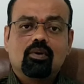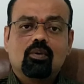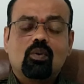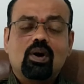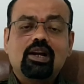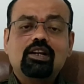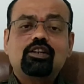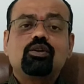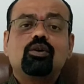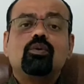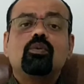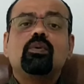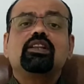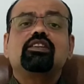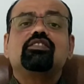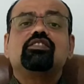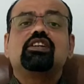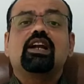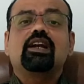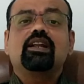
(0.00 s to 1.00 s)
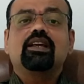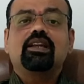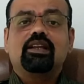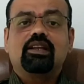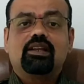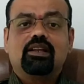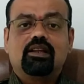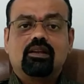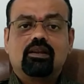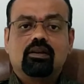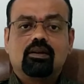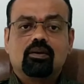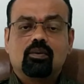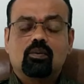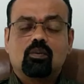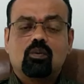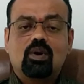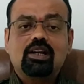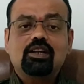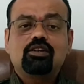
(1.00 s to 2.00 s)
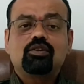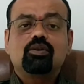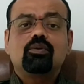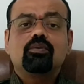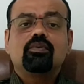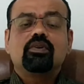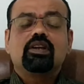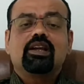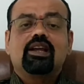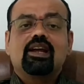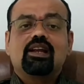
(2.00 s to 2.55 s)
Why should we study? Why should we